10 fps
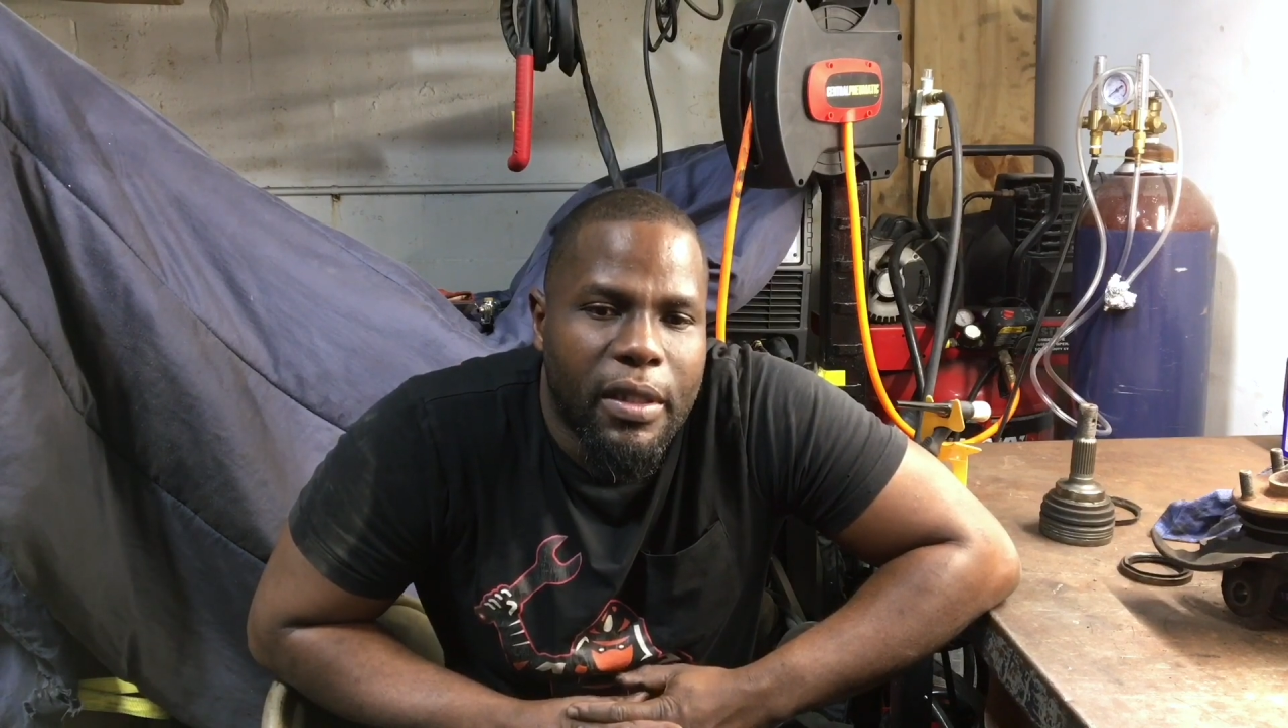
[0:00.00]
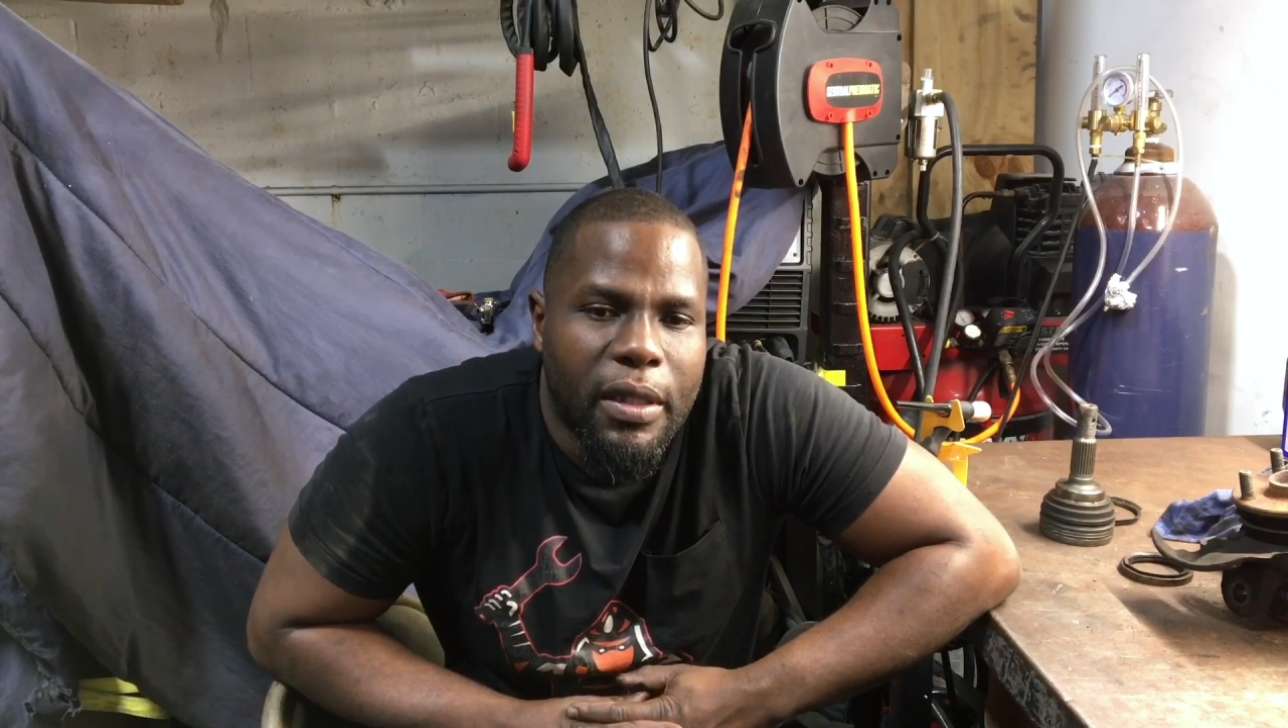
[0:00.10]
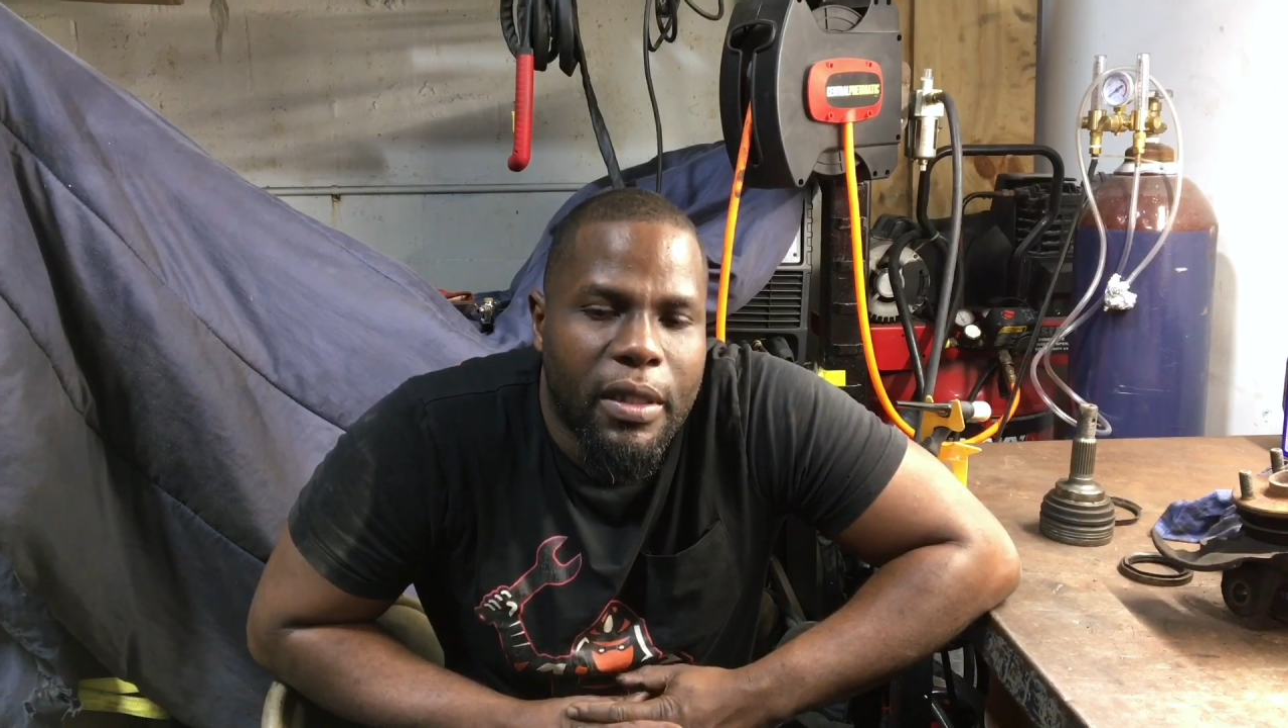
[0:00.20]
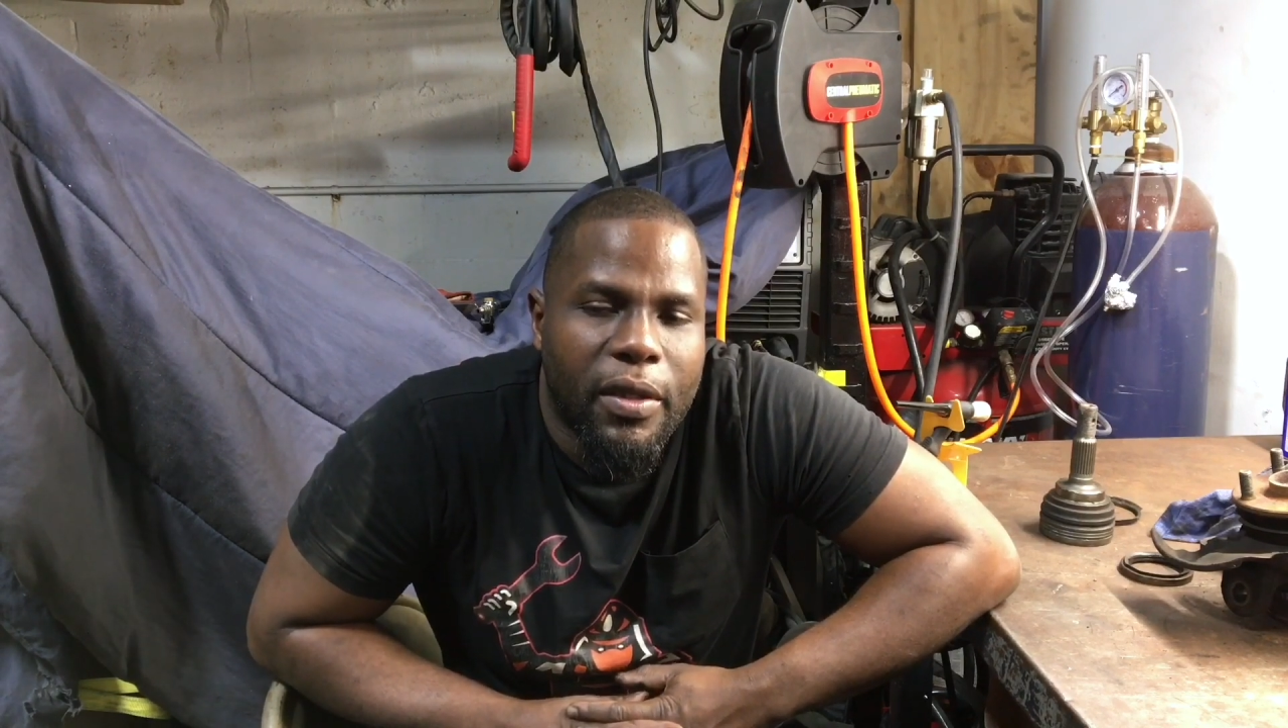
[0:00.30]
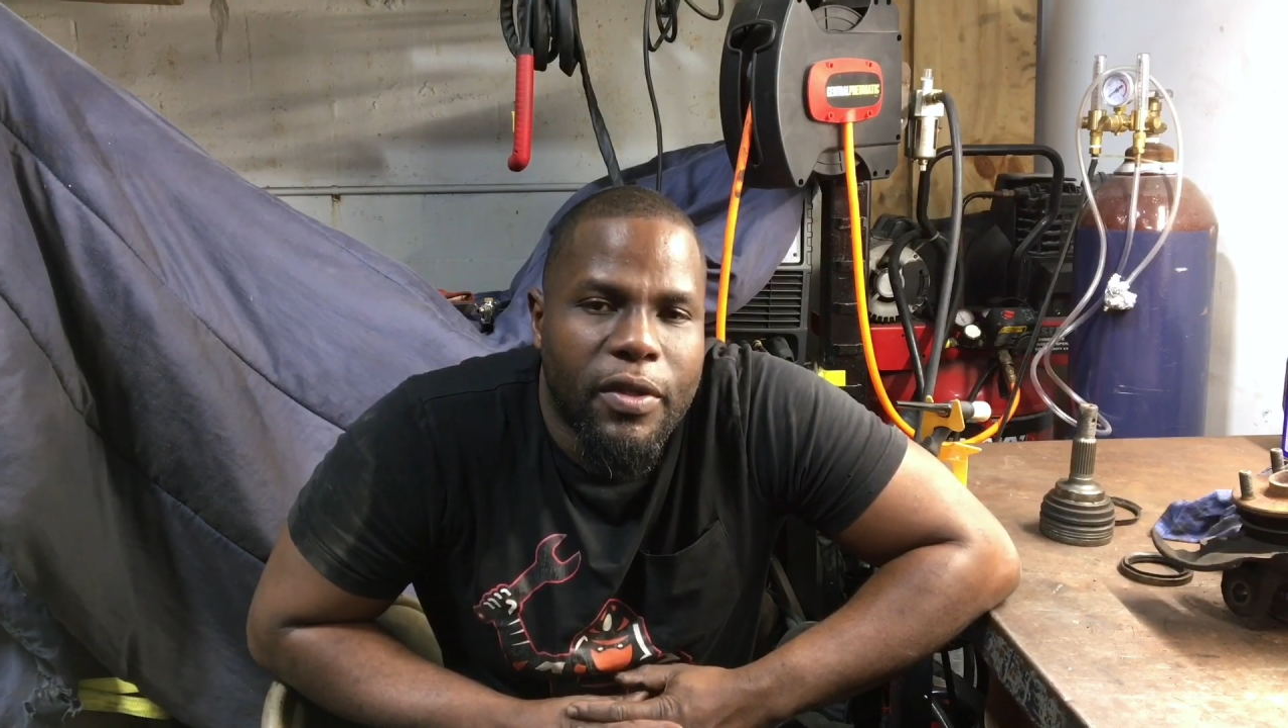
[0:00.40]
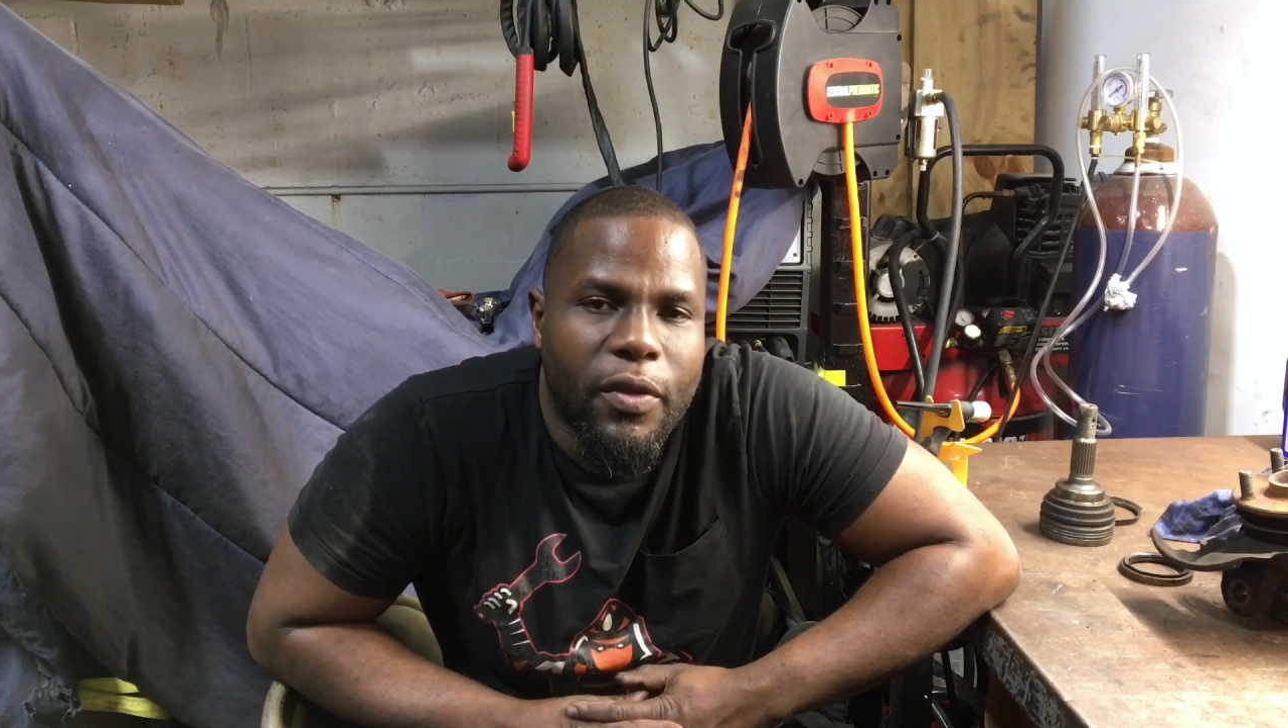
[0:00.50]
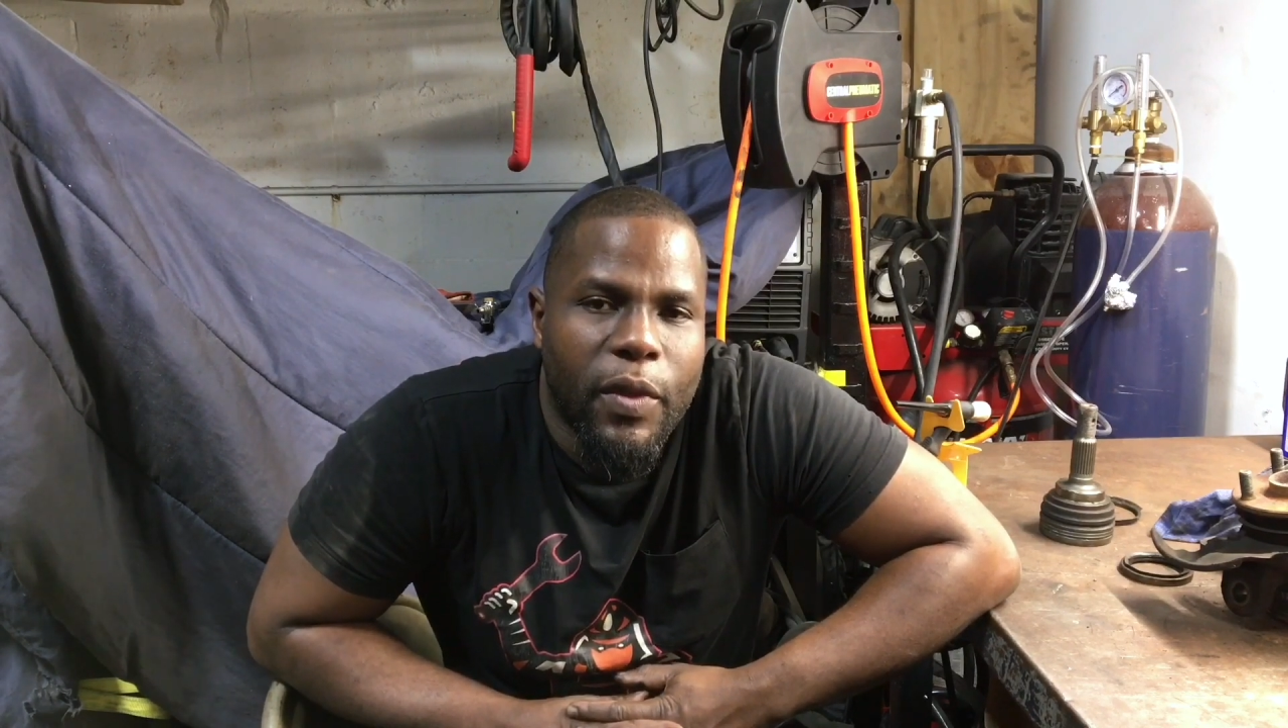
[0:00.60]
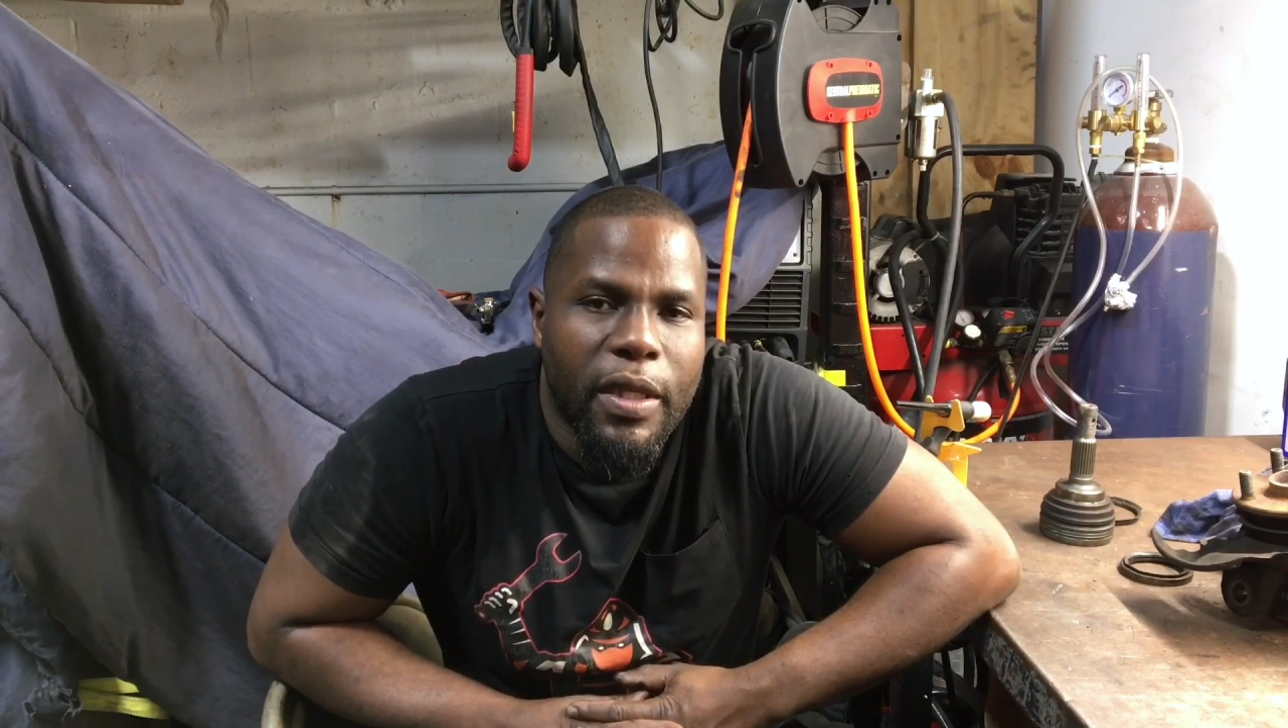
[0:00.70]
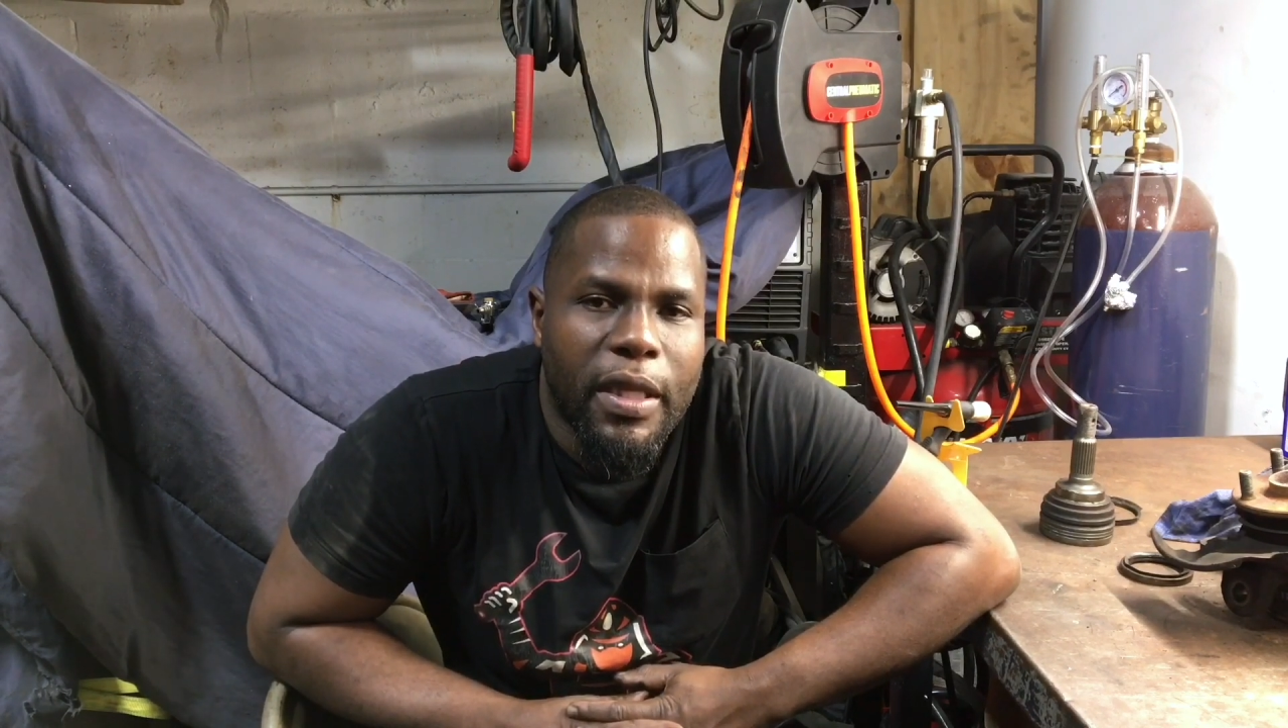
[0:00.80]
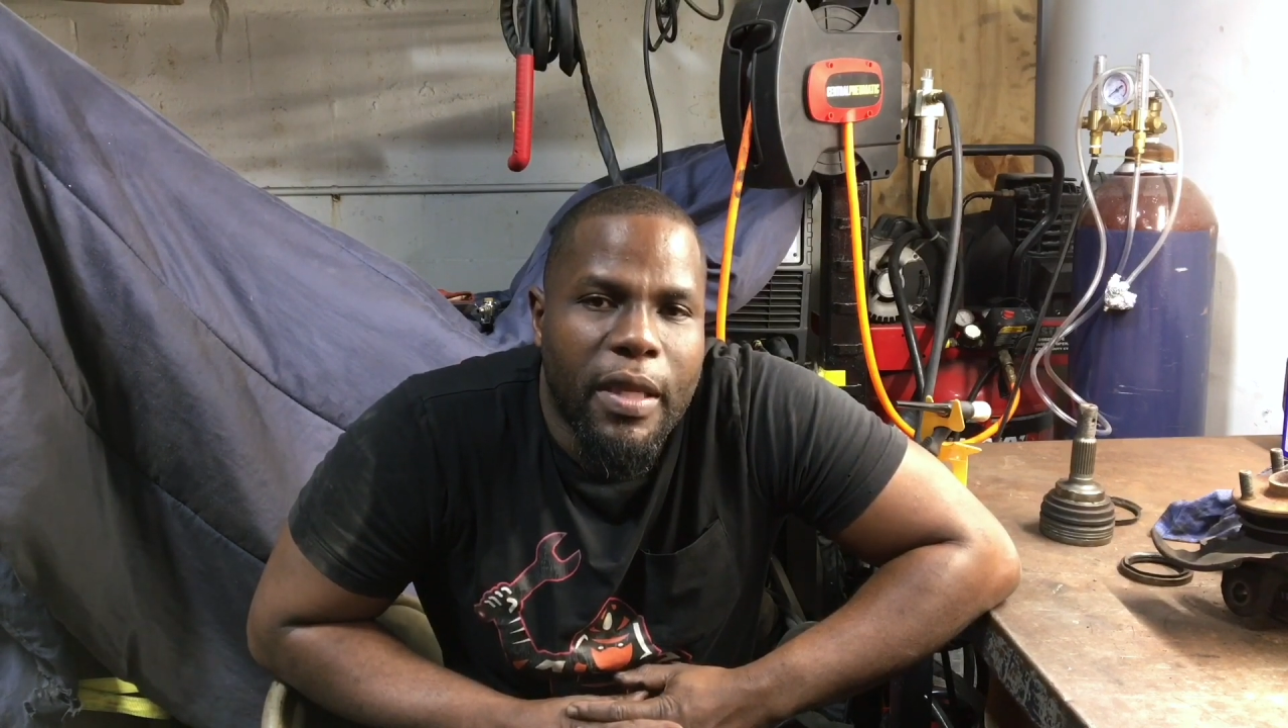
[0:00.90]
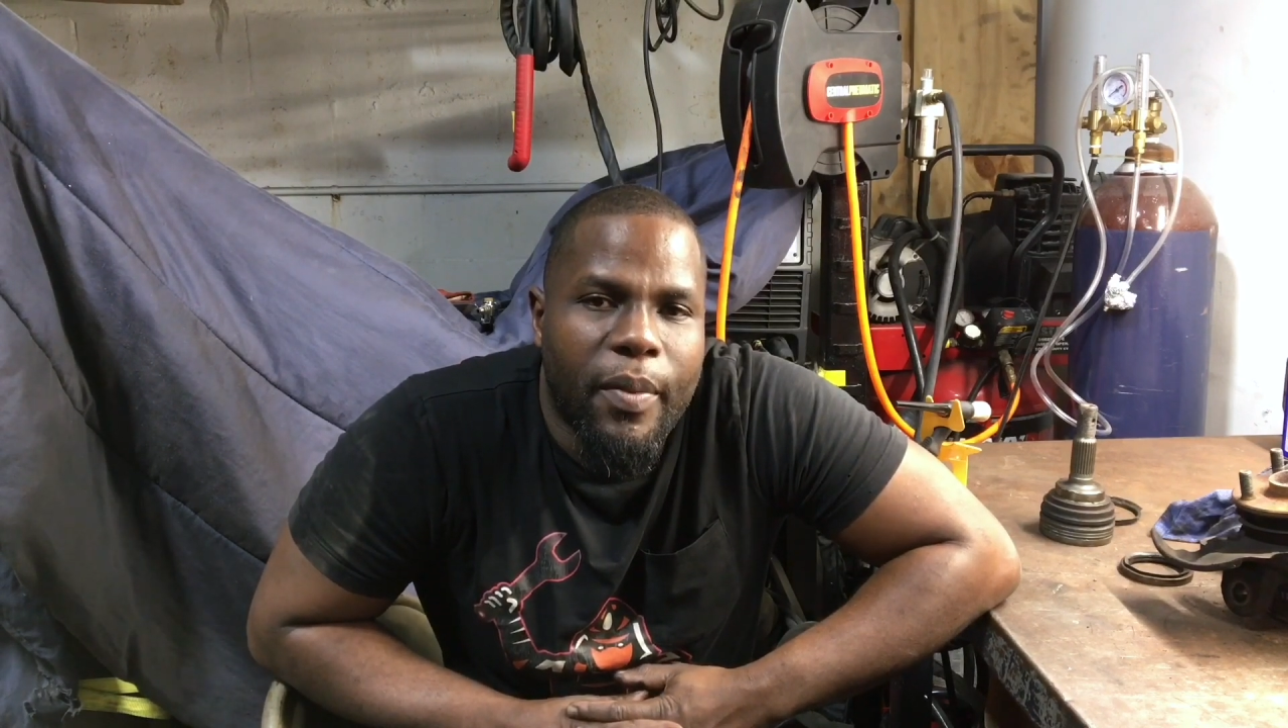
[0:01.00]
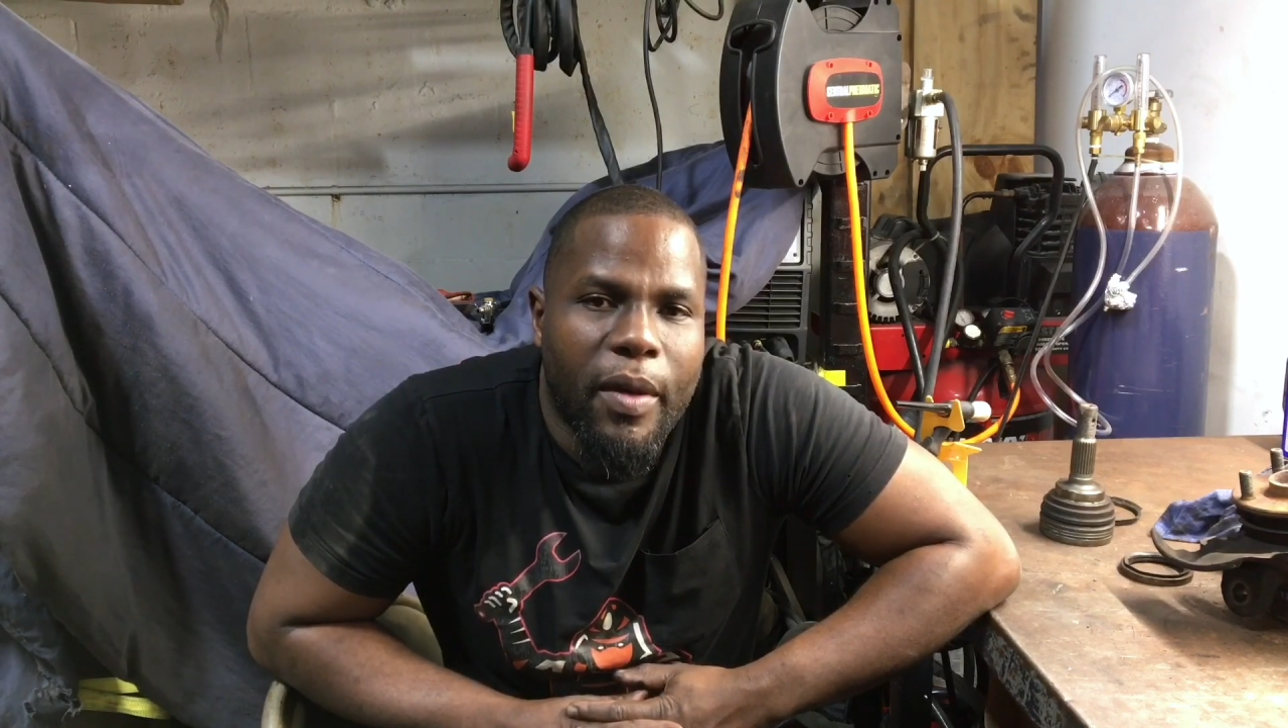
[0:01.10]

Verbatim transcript: You know, so we can keep